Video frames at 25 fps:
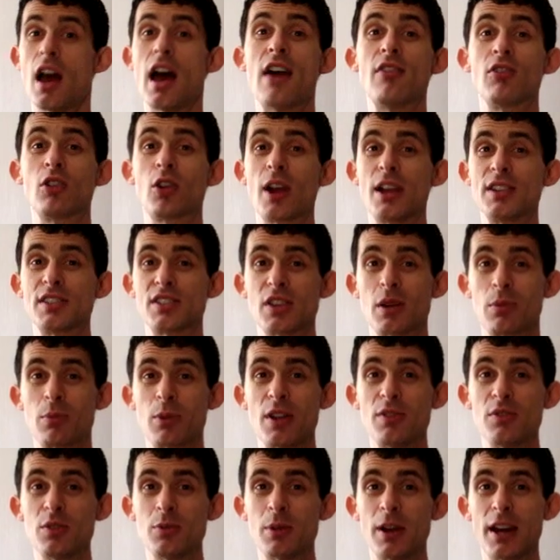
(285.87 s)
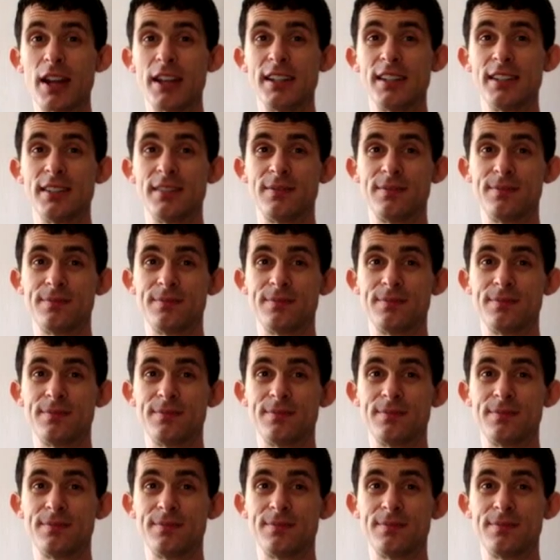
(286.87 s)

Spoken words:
Have a great summer, everybody.